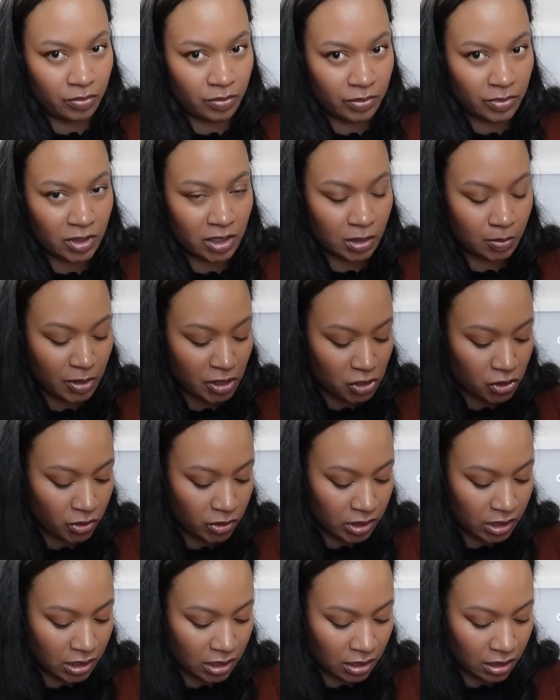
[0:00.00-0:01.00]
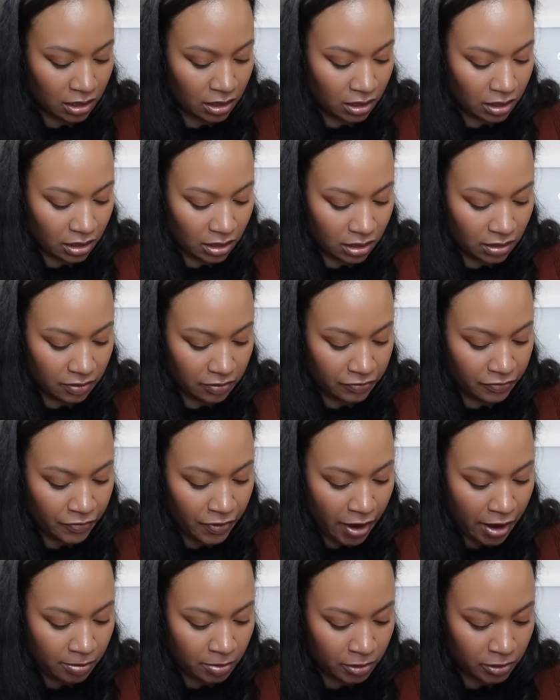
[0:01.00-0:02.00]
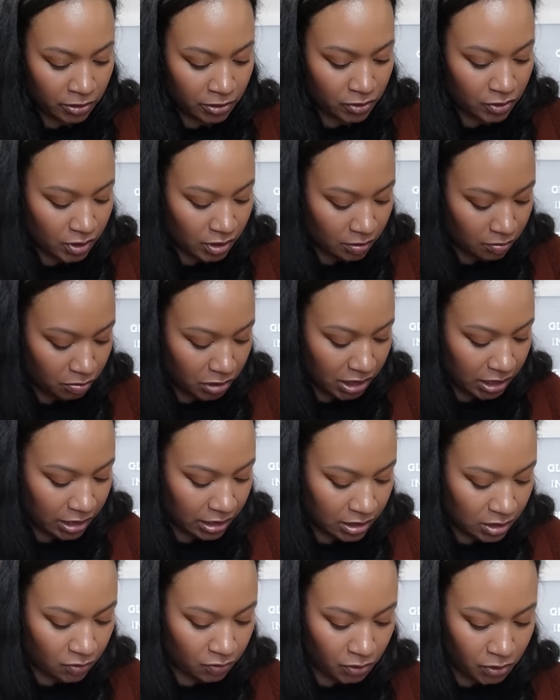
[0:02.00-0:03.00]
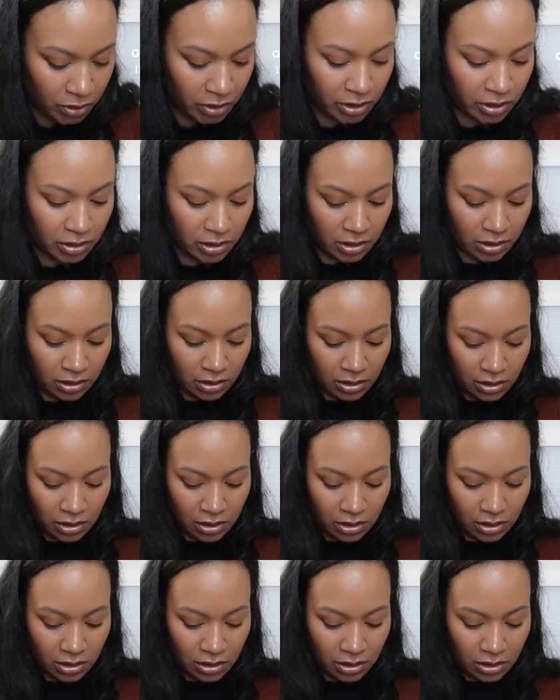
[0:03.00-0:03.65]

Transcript: specialty fibers and beads for it.